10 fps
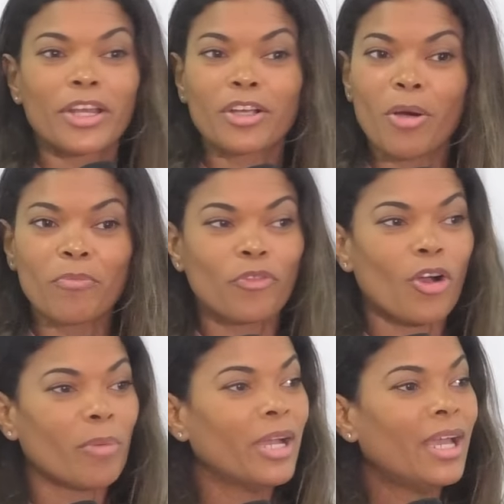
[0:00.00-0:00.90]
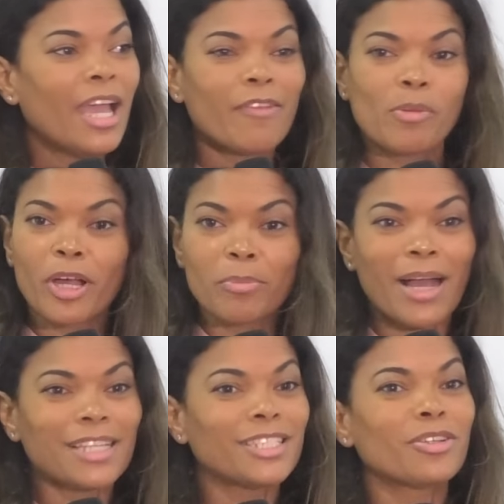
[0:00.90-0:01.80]
they come from. Everybody
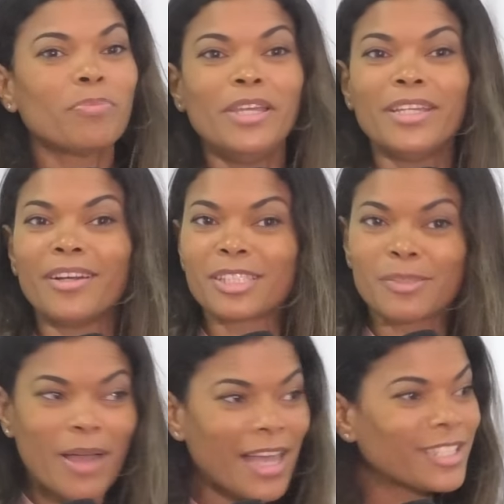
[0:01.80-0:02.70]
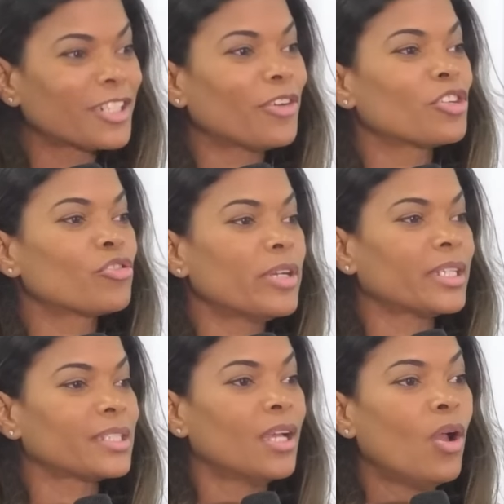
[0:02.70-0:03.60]
passing on the peanuts, passing down the
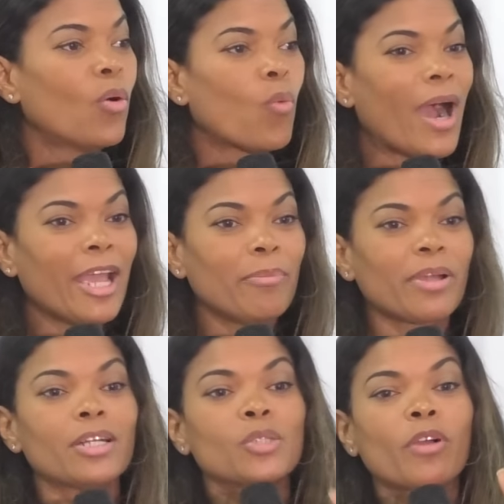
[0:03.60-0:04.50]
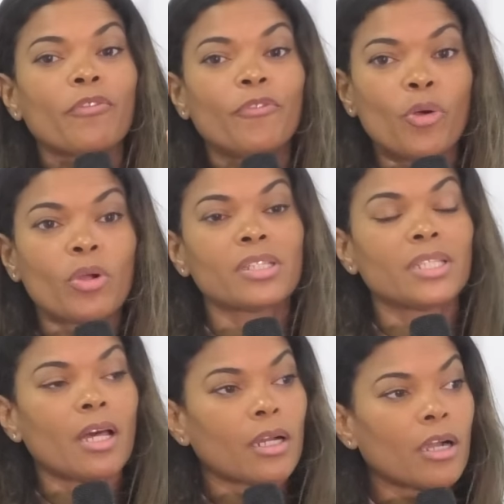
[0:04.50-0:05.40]
drinks. Why? Because we're
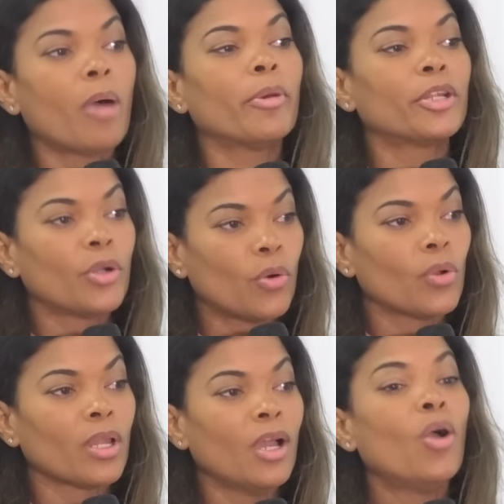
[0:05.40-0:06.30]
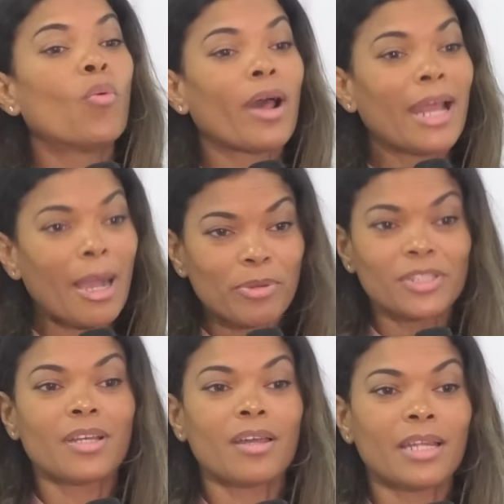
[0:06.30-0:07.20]
focused on a common goal. What
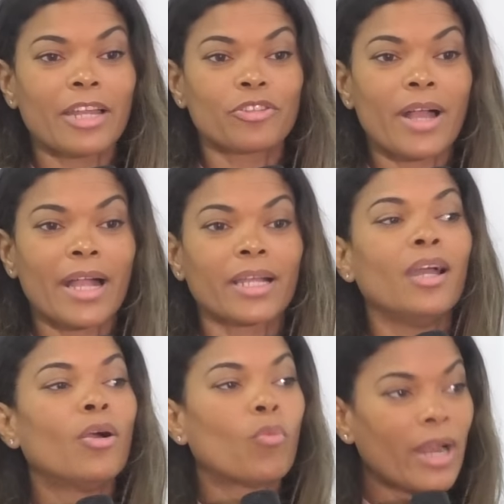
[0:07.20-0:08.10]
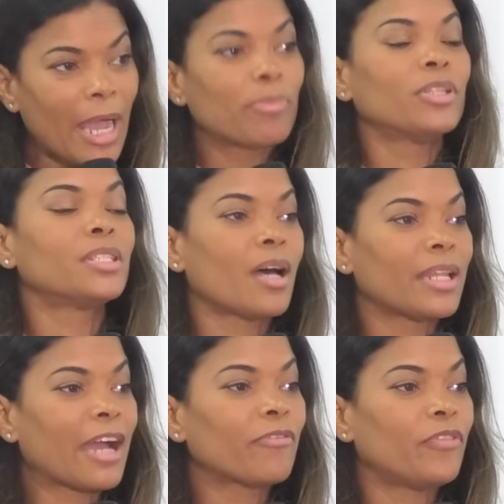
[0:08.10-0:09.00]
happens on that track, what happens
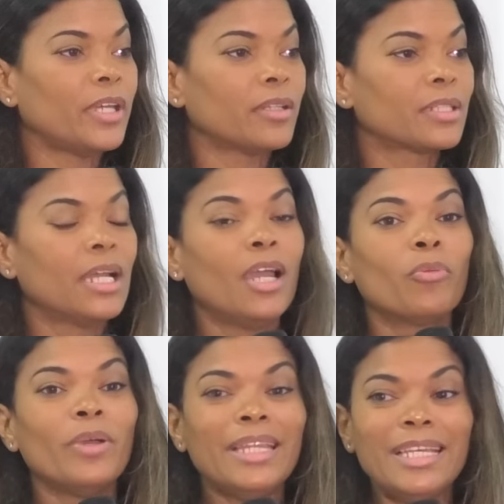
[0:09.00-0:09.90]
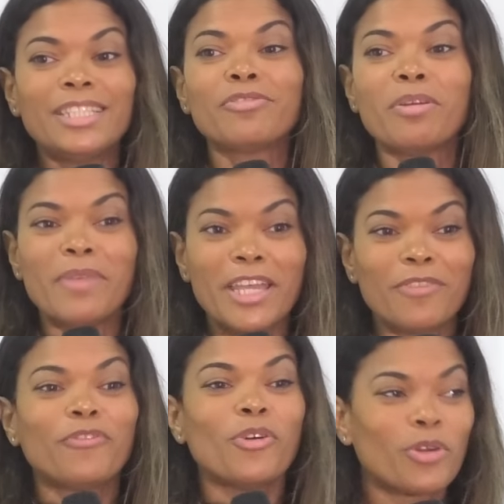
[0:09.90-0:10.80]
on that field. We need to
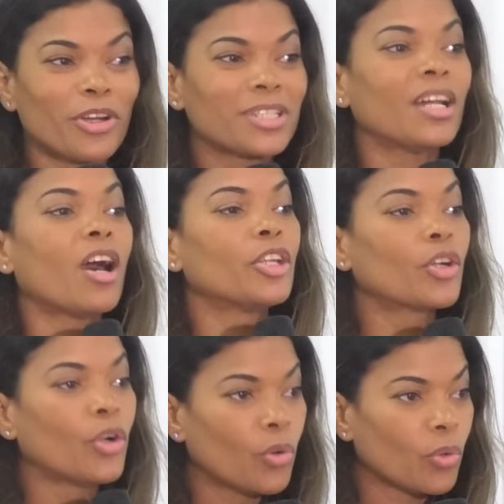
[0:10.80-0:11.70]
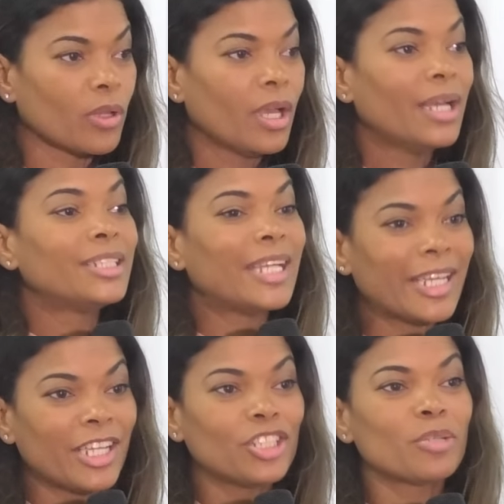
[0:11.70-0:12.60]
remain focused on the goal,
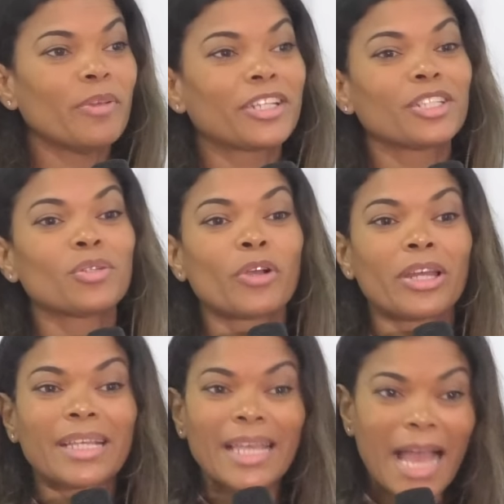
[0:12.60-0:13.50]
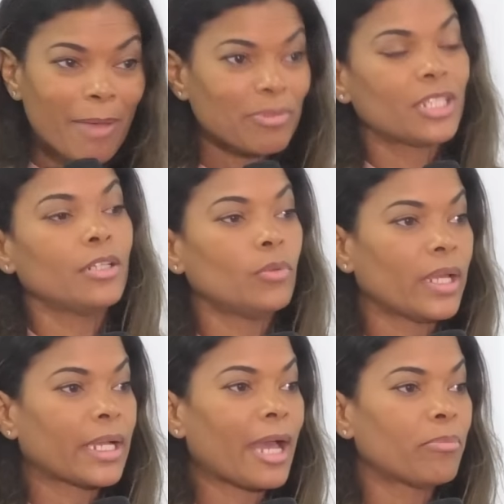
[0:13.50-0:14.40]
taking Jamaica to where it
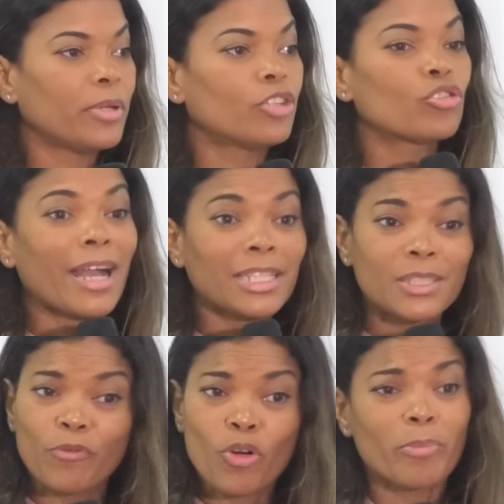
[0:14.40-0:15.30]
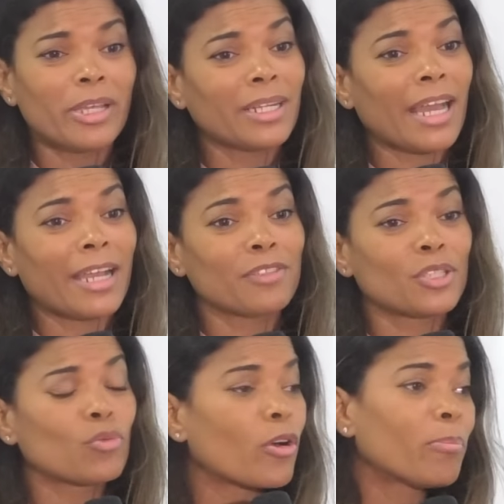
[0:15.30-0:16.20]
absolutely can be, transforming
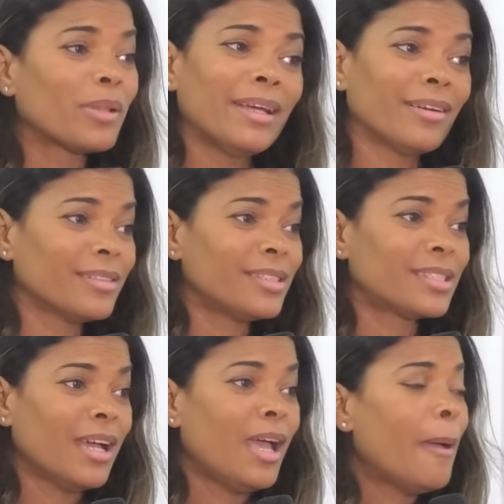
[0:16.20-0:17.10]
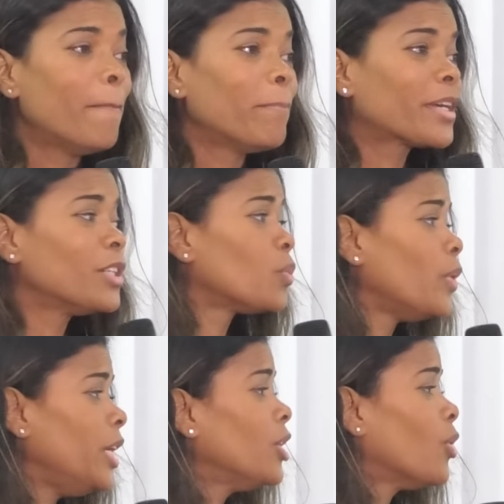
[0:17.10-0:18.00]
lives through our players, because
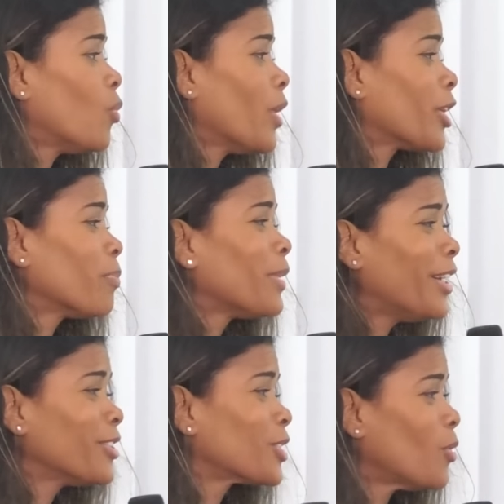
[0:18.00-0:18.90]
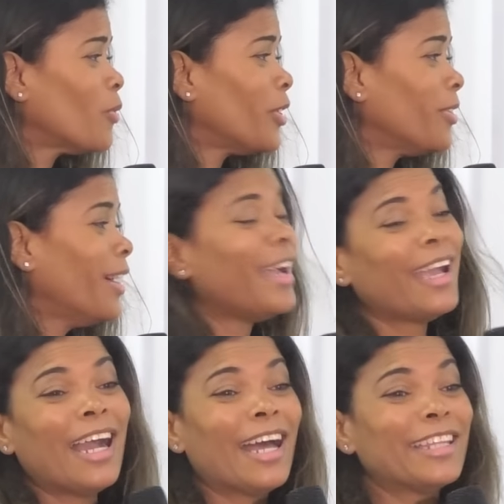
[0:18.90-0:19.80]
we know when our players go over
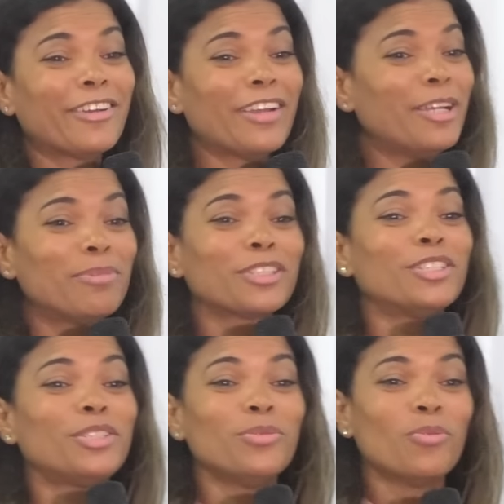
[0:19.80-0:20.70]
and they're able to do